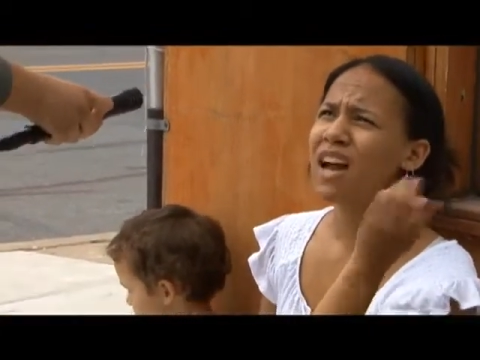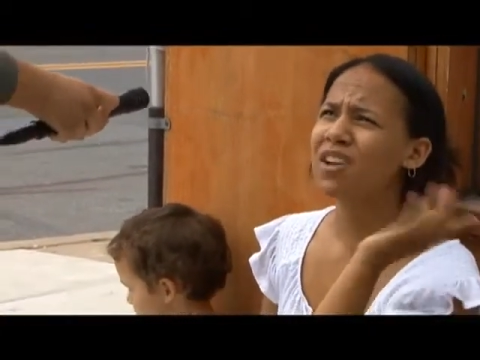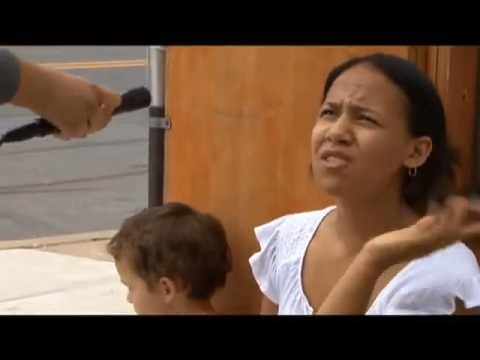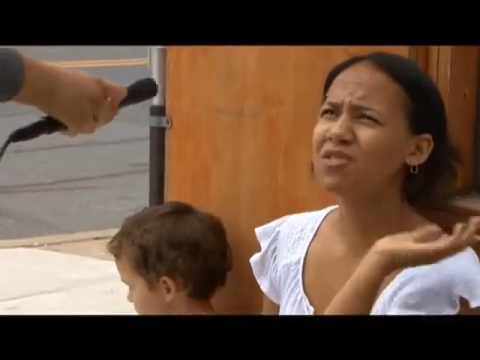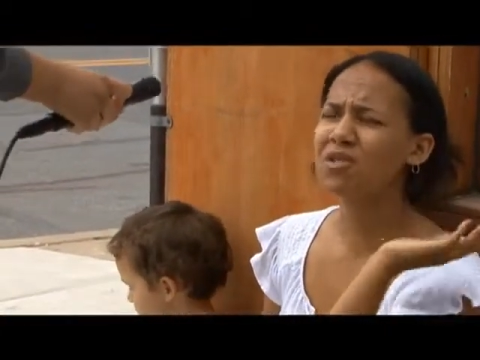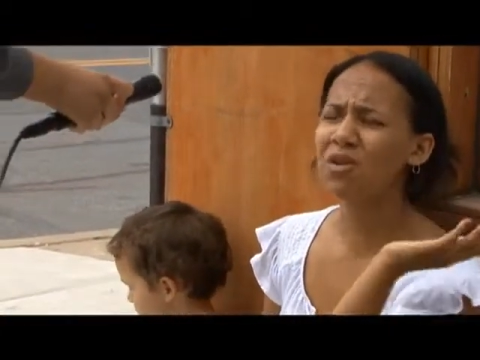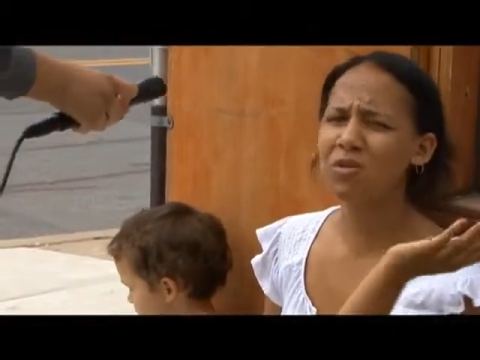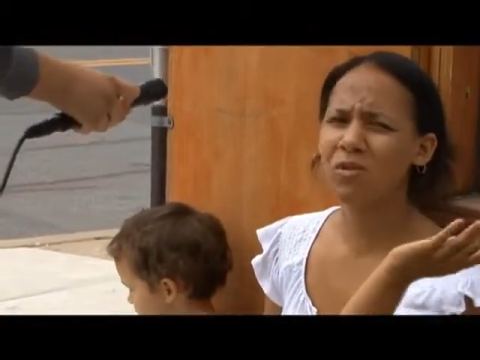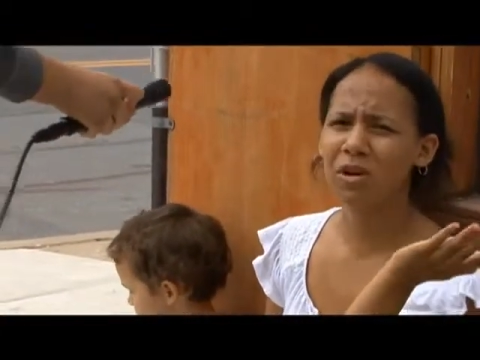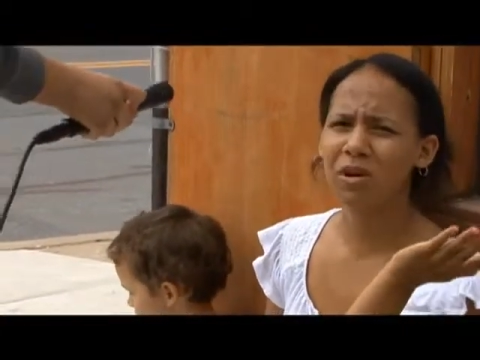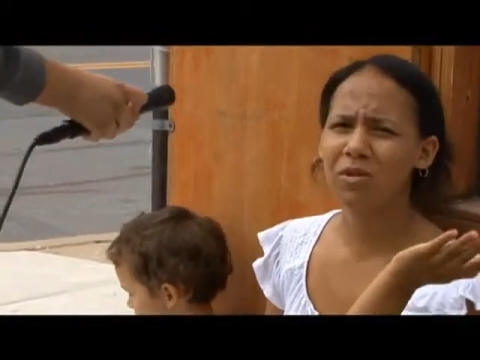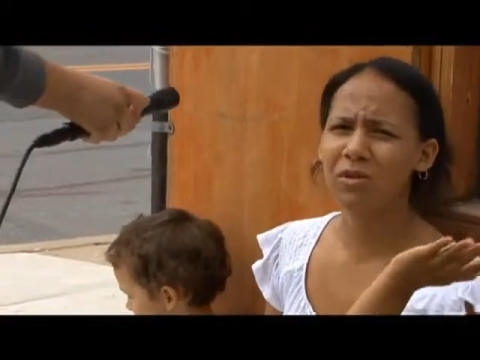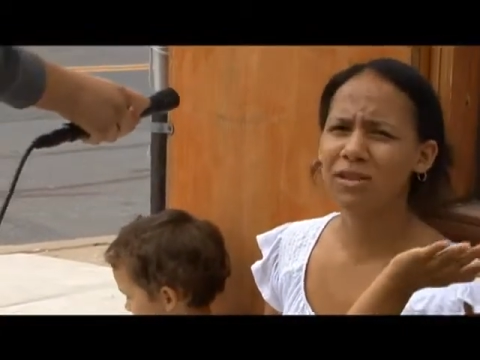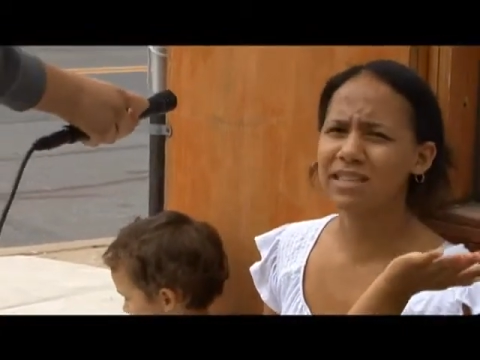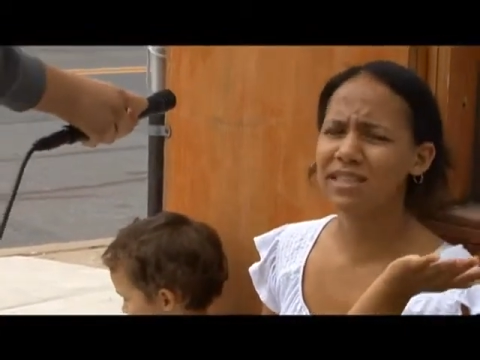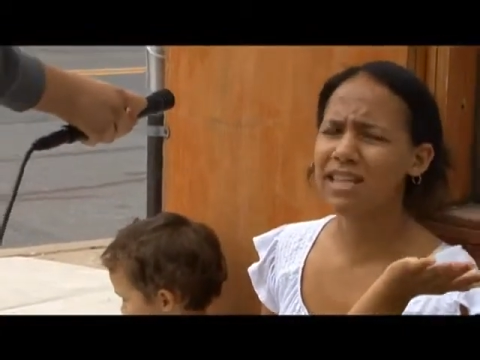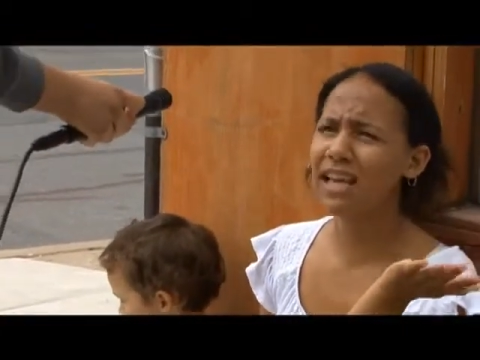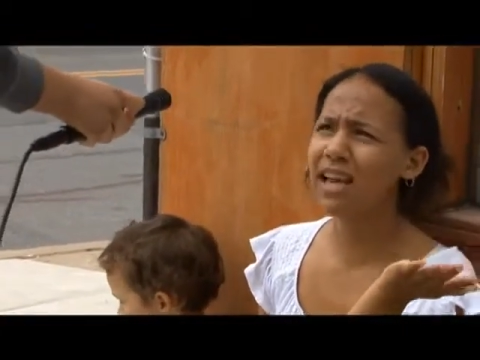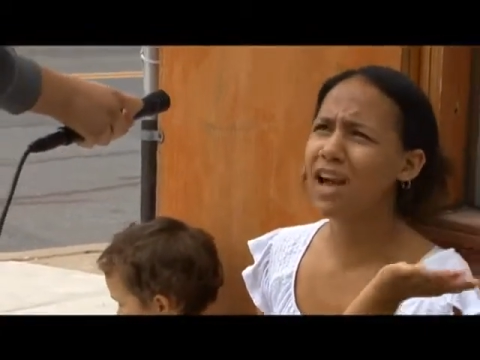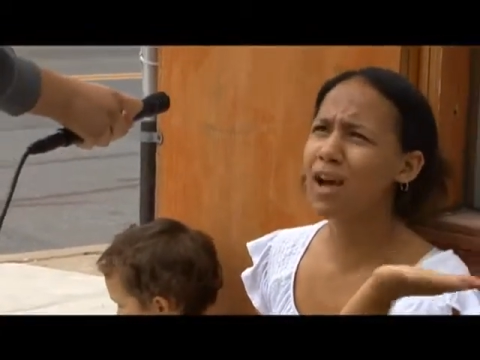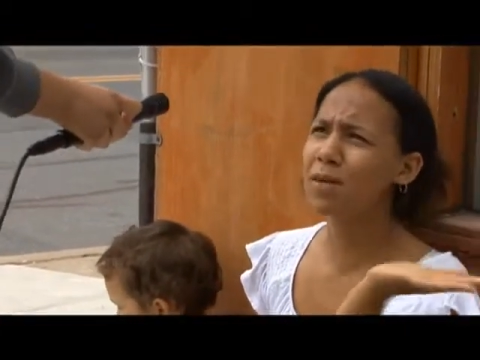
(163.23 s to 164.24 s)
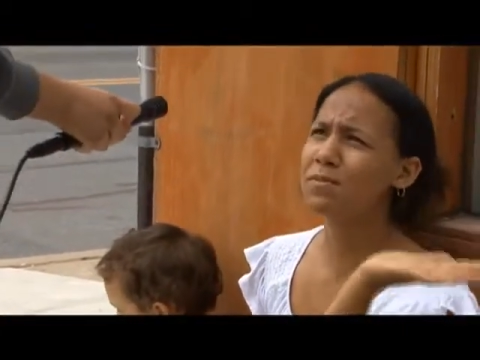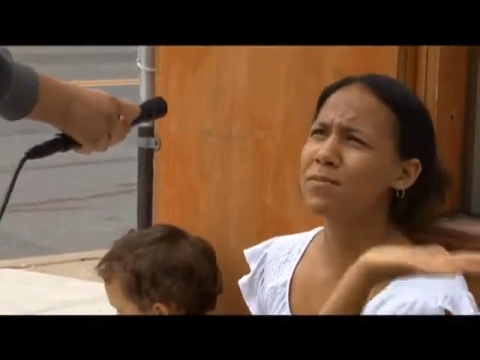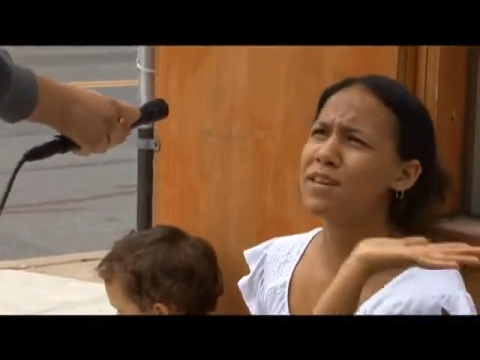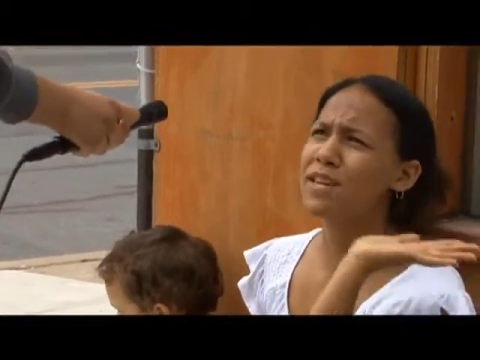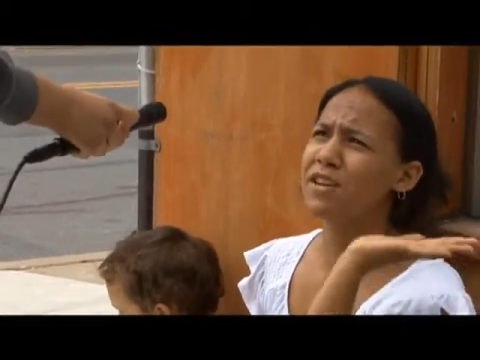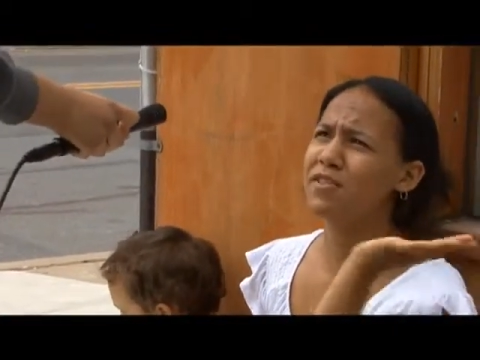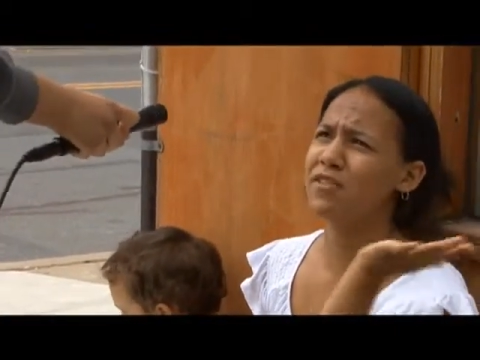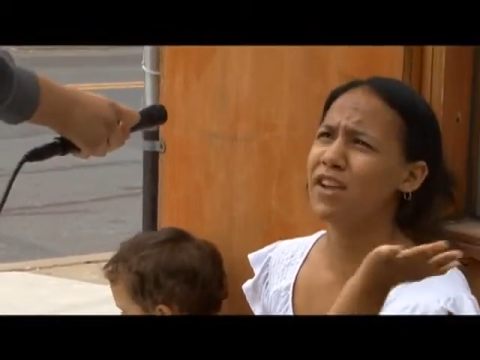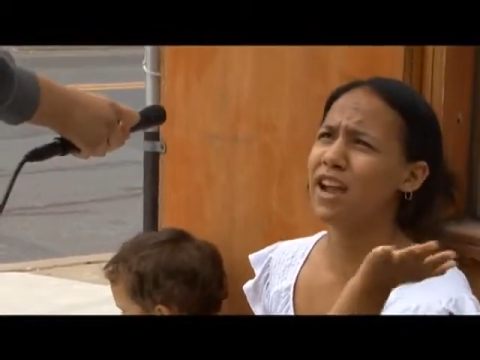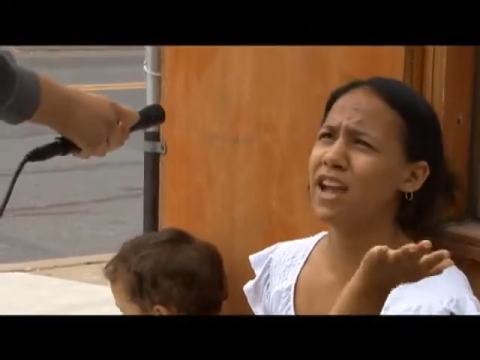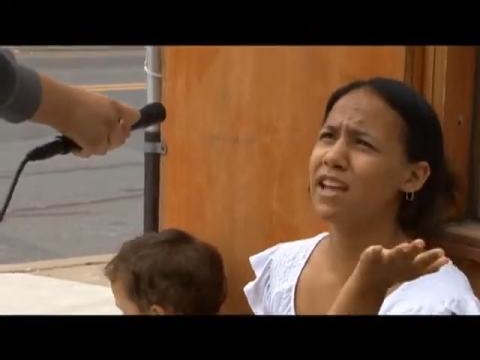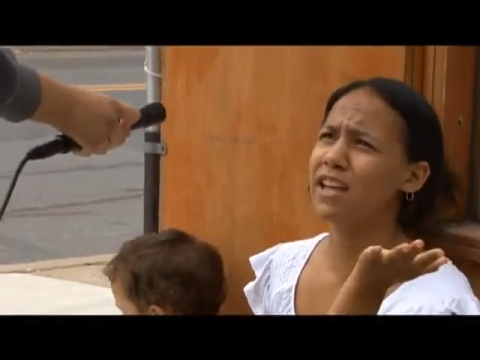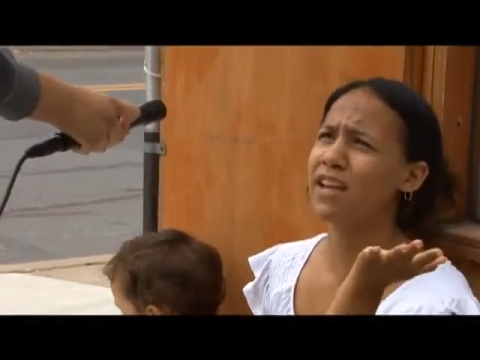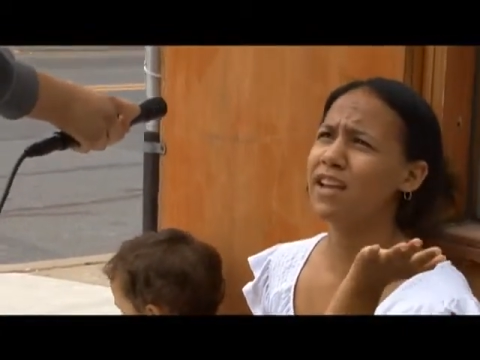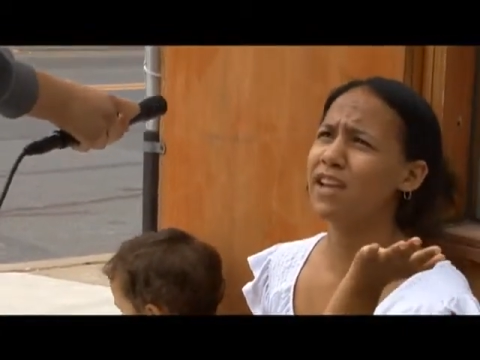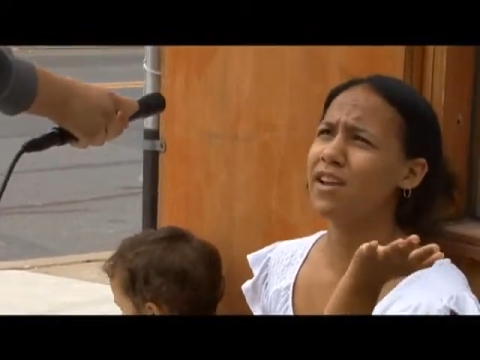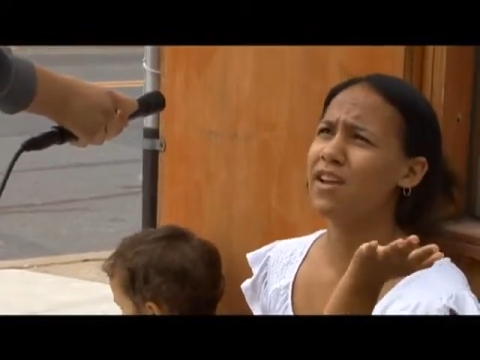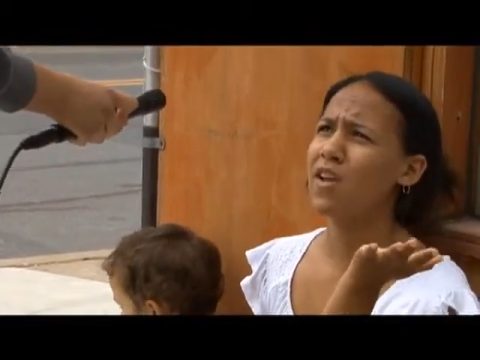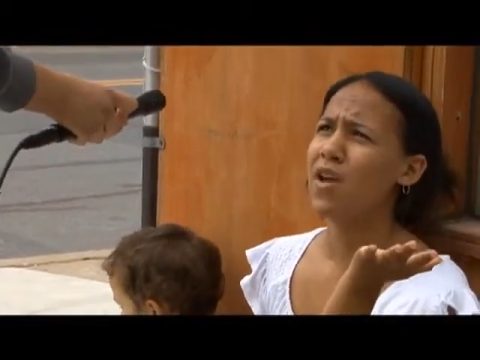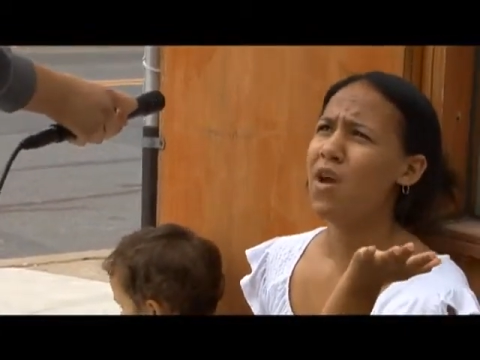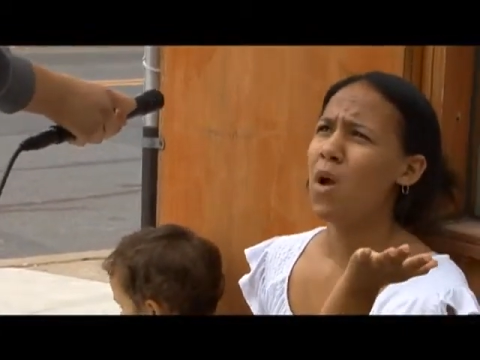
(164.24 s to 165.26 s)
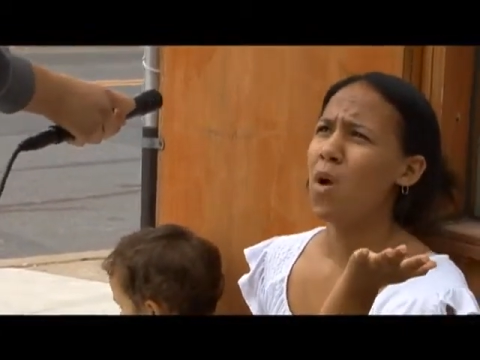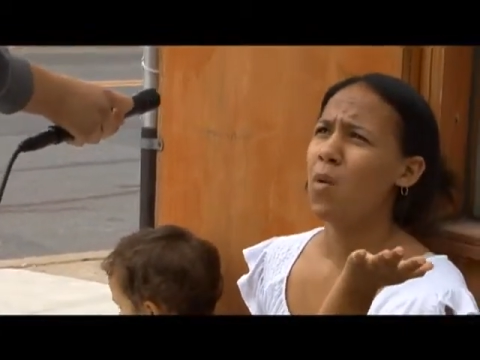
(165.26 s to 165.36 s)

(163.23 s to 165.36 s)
I don't know where it was, like up near Reading,